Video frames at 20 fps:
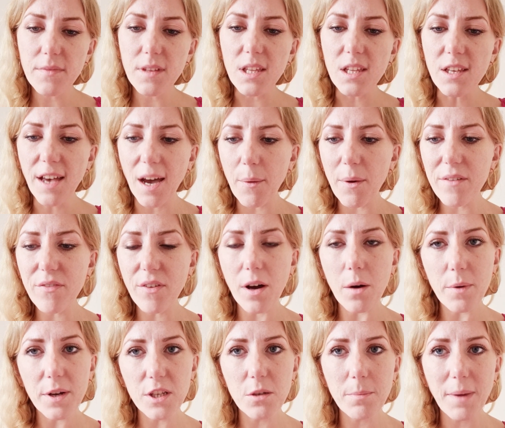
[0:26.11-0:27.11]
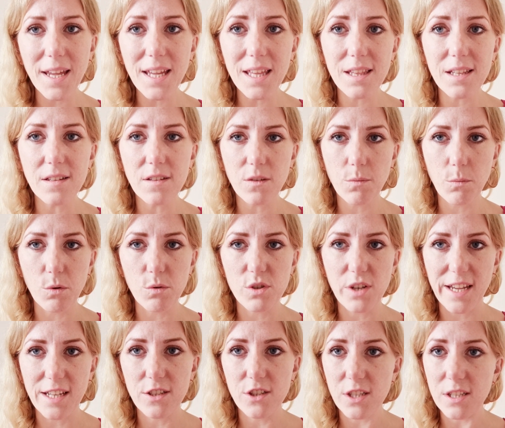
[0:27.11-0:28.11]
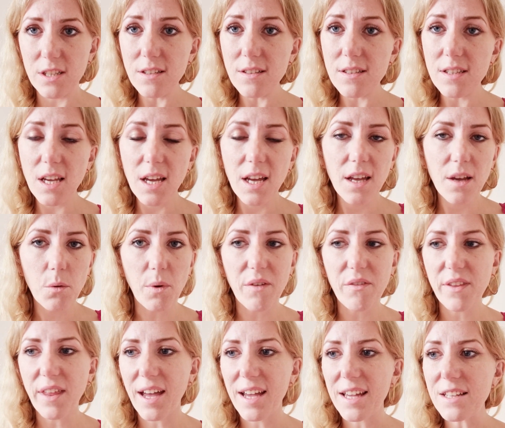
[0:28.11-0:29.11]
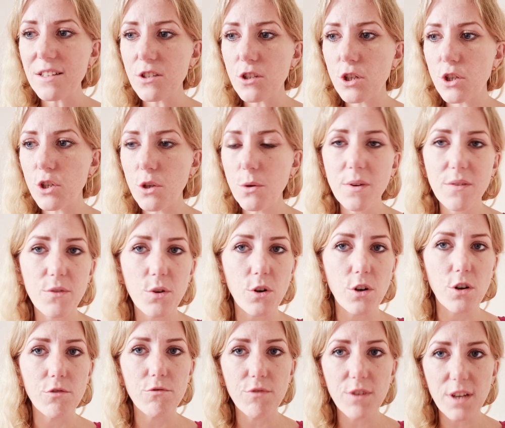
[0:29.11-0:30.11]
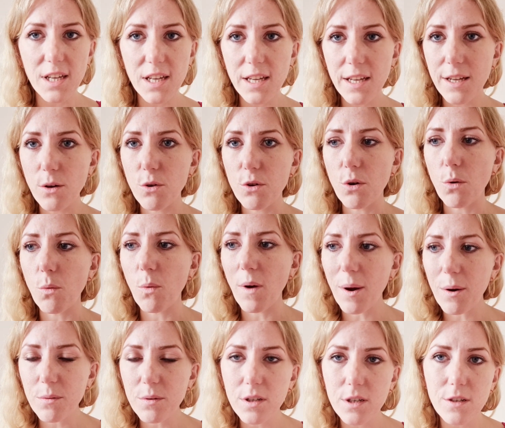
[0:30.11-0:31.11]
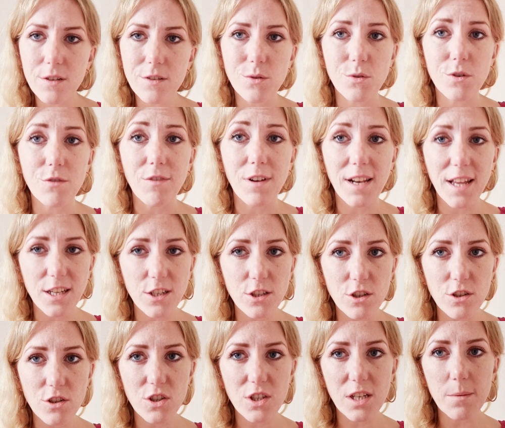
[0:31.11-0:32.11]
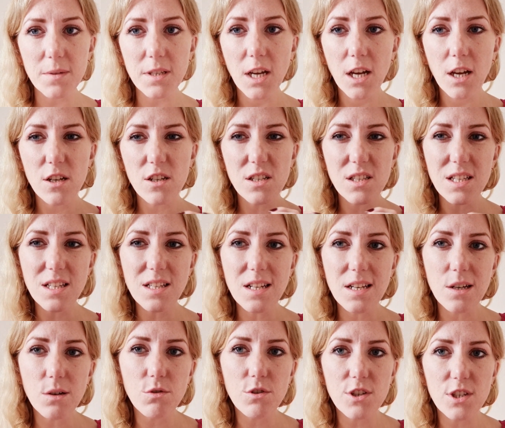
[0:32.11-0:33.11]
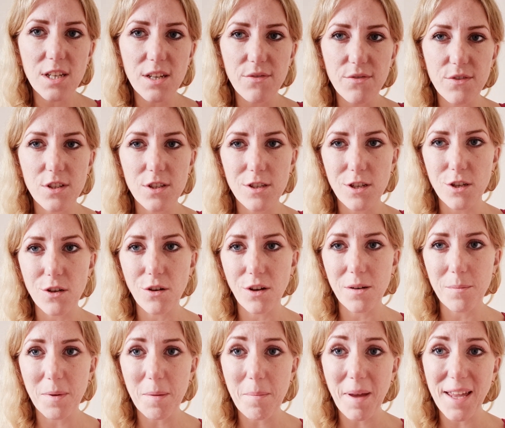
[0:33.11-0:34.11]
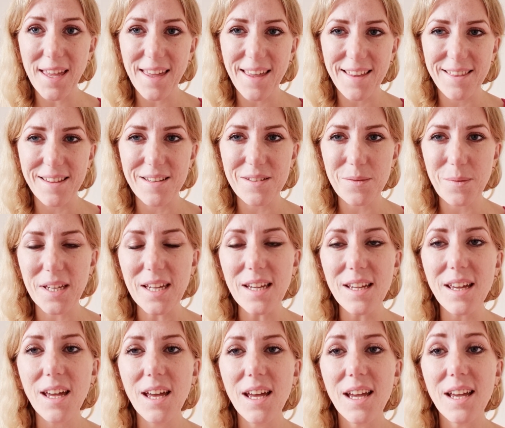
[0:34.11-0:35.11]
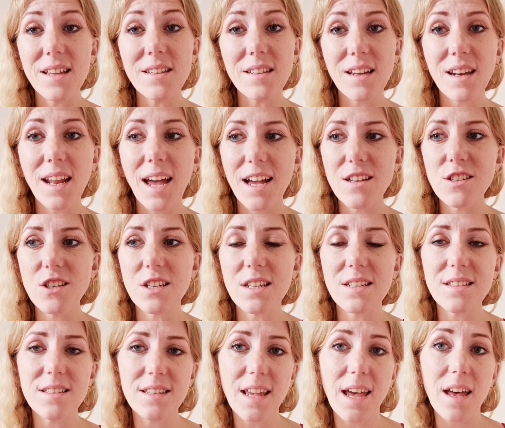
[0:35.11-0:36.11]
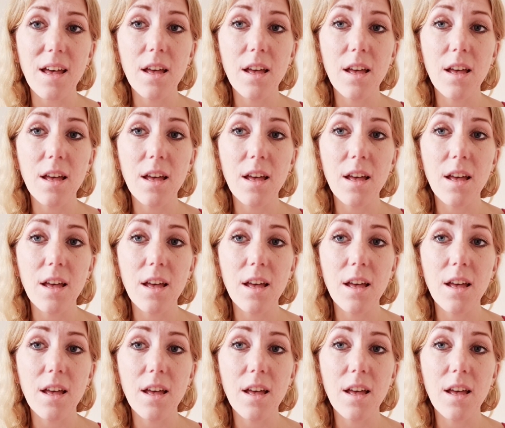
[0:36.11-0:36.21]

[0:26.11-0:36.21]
However, when you make these small changes, whether that is to do with your career or your wellness or your relationships, just these little shifts that you're going to be making this week, it's going to actually set